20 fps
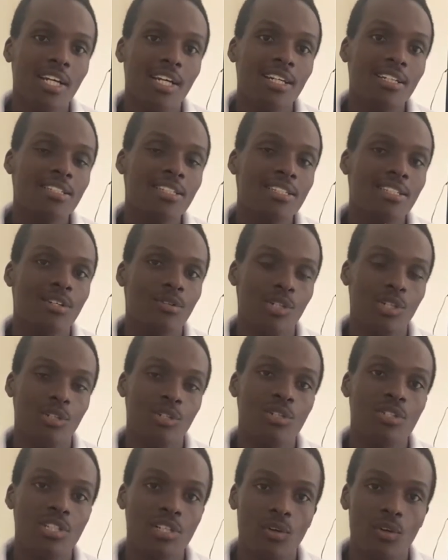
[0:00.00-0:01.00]
hence
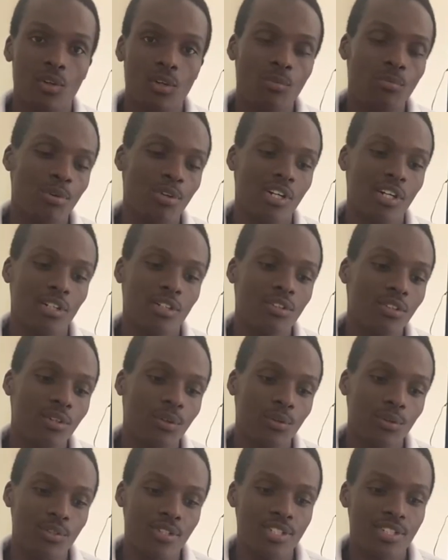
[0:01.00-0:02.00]
reducing on your
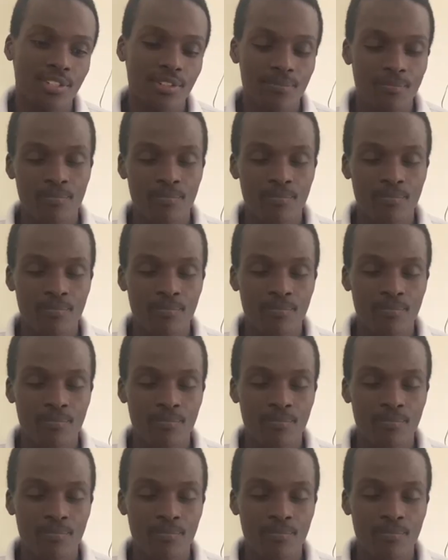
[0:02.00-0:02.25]
production costs.